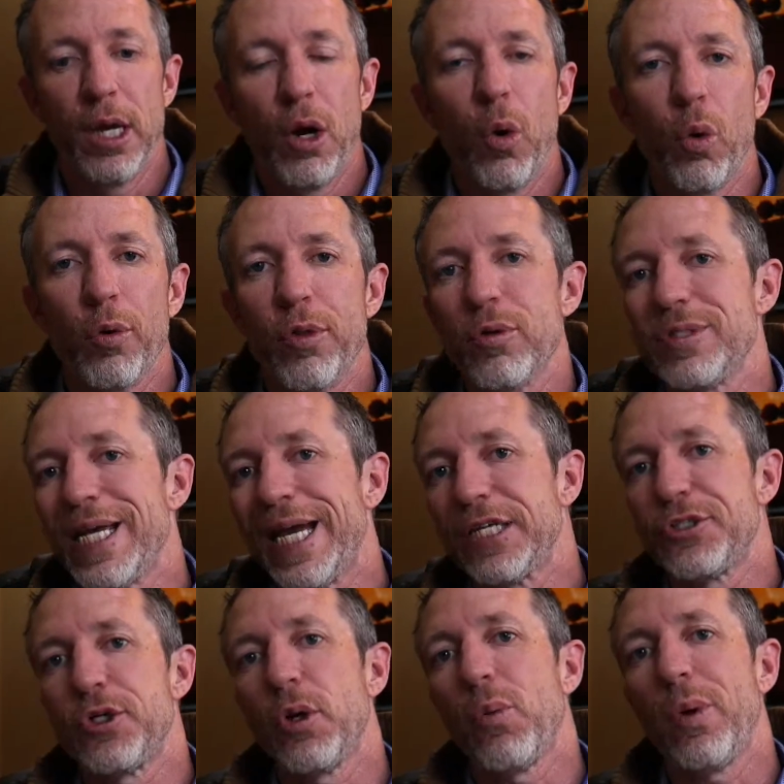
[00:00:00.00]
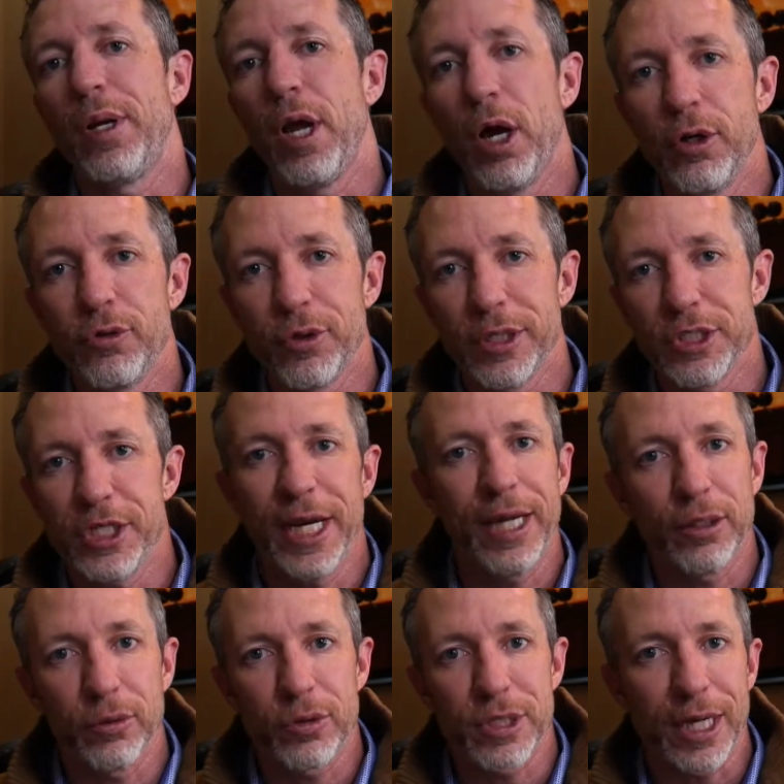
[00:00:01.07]
or those extra 100
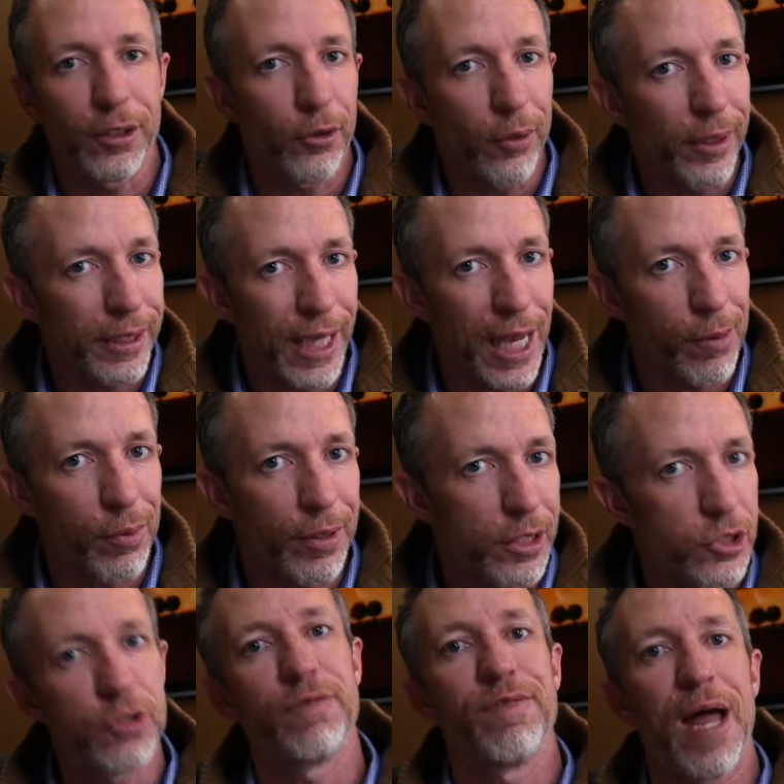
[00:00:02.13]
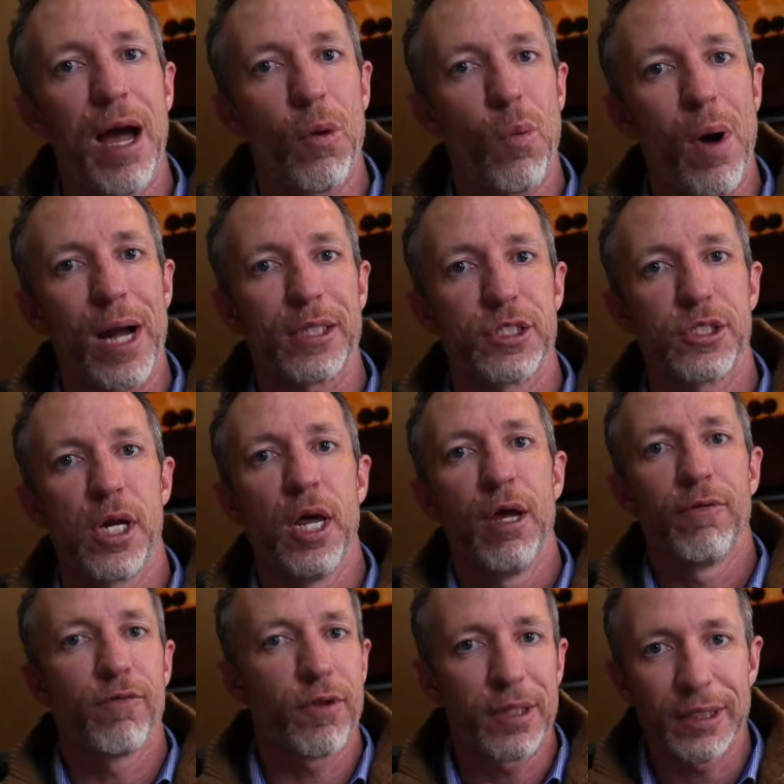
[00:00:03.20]
channels on your cable that you've not watched
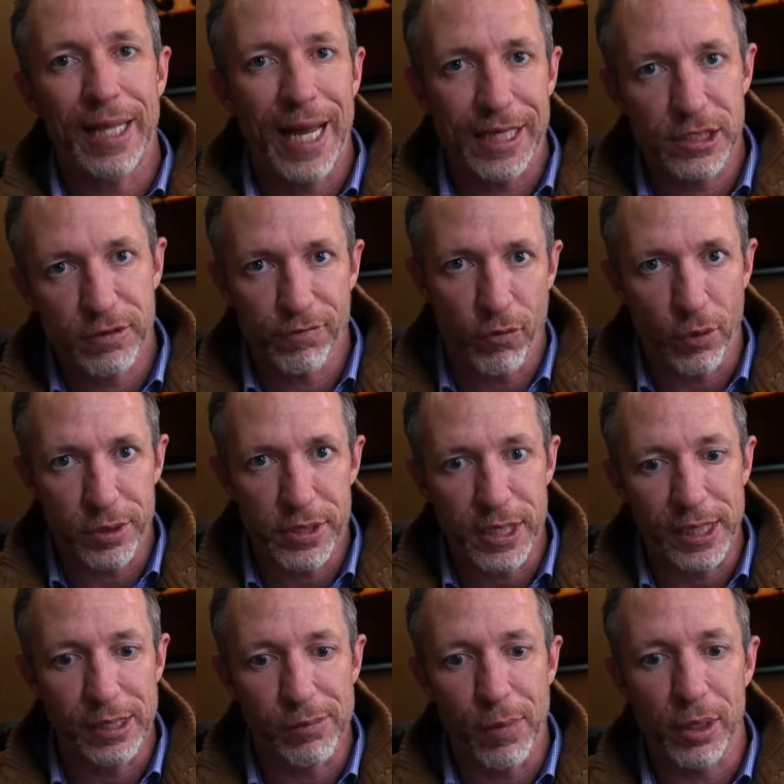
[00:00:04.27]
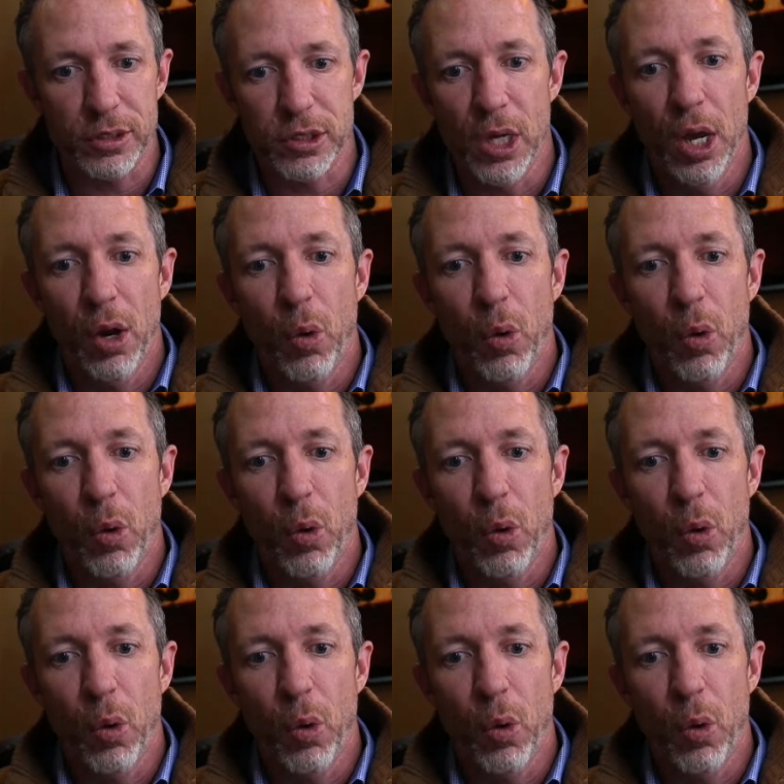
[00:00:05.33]
for the last 14 months,